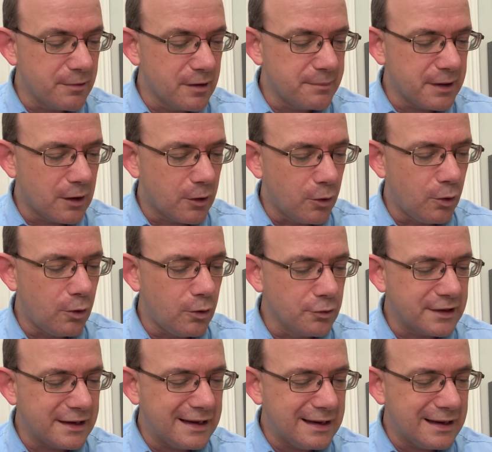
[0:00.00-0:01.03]
and
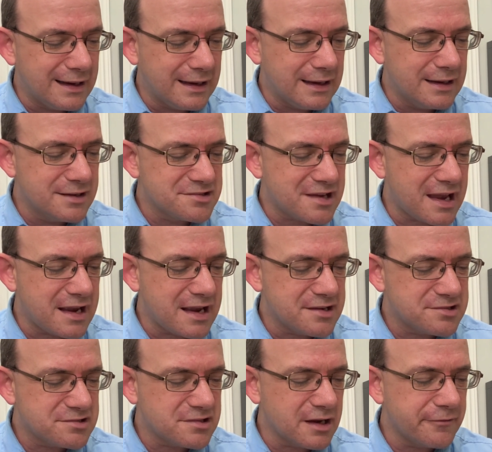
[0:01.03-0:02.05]
behold, it is a
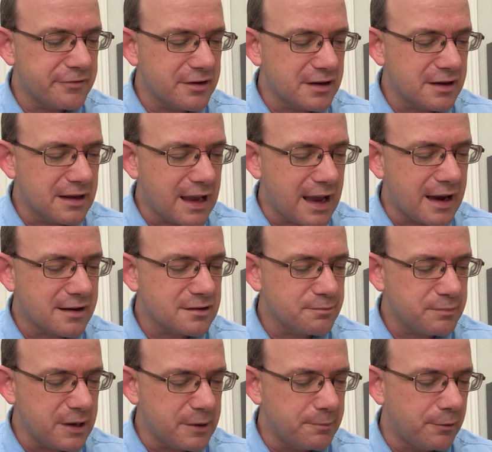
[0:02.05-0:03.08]
stiff-necked
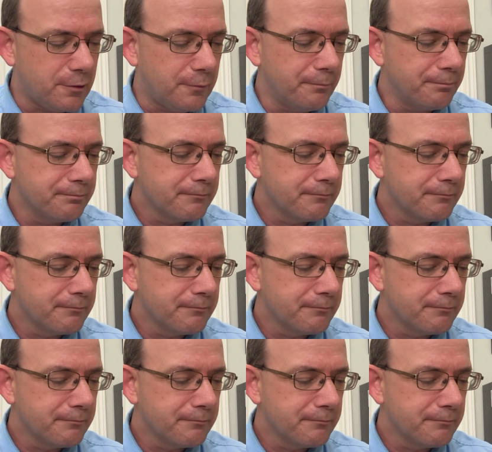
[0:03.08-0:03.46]
people.